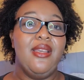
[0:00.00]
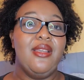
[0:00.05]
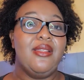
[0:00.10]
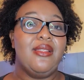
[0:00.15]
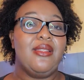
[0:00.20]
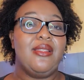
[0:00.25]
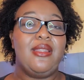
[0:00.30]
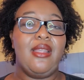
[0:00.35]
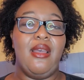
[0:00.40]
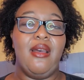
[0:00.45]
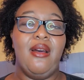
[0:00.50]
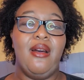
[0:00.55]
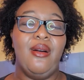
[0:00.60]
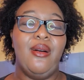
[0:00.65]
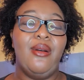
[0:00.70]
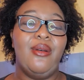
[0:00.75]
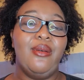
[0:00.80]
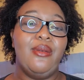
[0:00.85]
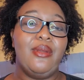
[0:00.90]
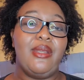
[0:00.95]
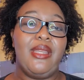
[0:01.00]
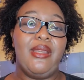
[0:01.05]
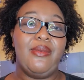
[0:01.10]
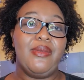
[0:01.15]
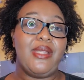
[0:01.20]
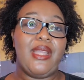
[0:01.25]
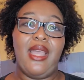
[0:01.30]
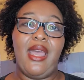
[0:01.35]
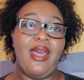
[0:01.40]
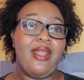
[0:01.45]
So he was
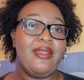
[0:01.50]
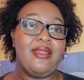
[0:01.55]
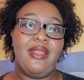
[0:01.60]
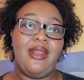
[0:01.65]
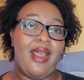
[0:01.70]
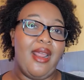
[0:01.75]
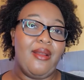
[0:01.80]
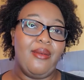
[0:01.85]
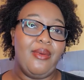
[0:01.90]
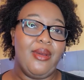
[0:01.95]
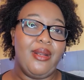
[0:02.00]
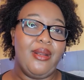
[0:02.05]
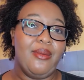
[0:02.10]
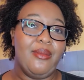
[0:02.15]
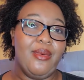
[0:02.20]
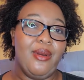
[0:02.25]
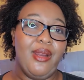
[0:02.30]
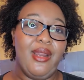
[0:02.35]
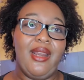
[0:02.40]
like, then I don't want no more,